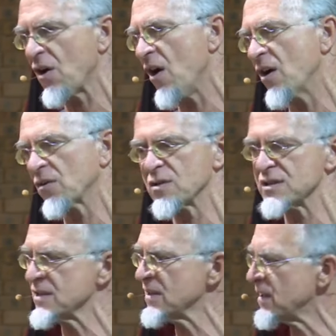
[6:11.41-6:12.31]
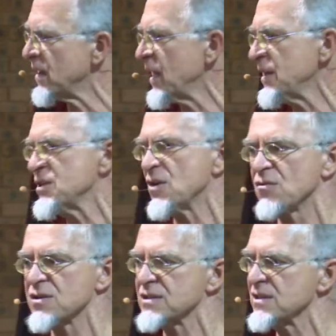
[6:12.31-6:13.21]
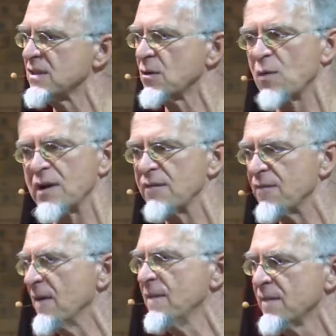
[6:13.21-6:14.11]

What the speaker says: car or a certain engine or a certain whatever,